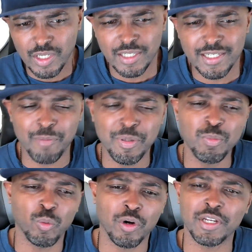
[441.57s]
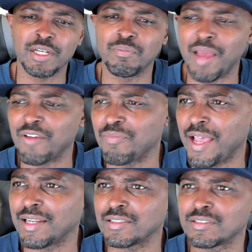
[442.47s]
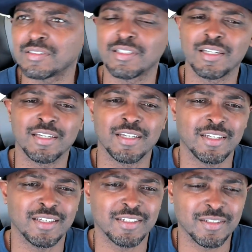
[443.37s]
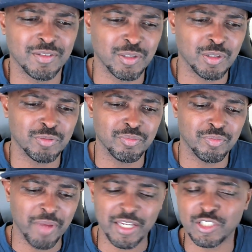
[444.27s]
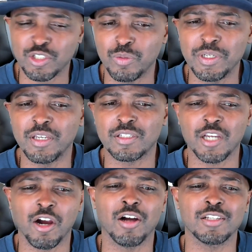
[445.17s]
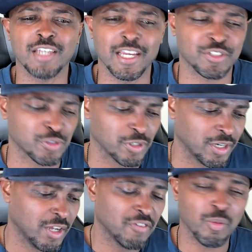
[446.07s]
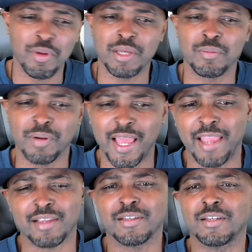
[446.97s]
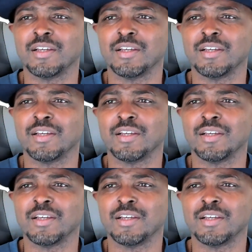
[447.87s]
got people working in mathematics, you know, making sure we get charged extra for being black.